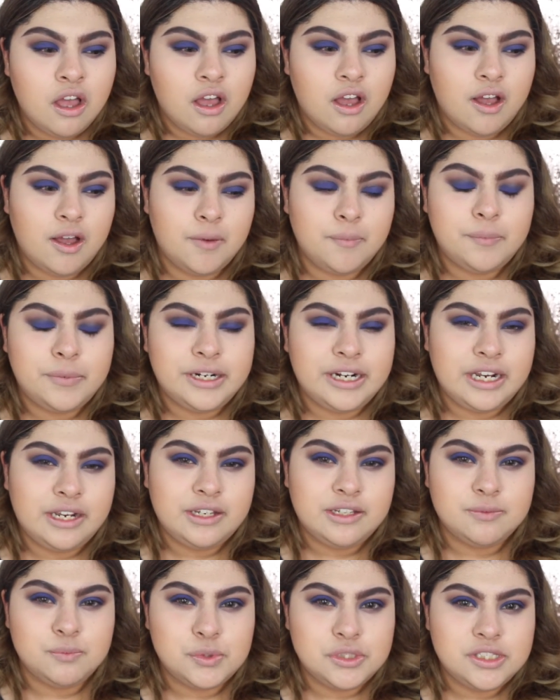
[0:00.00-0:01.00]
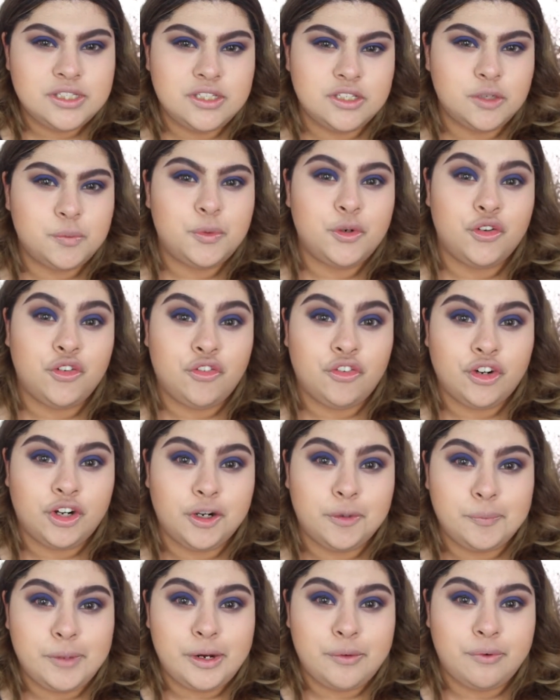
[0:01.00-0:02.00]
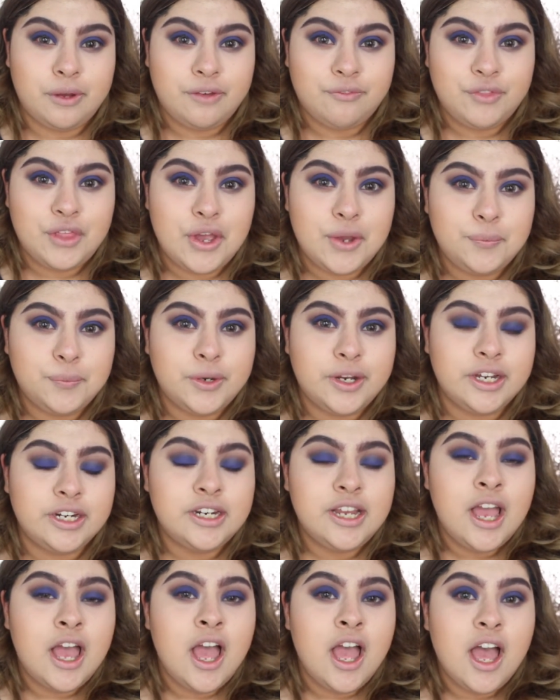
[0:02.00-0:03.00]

But I would still prefer my Revlon one.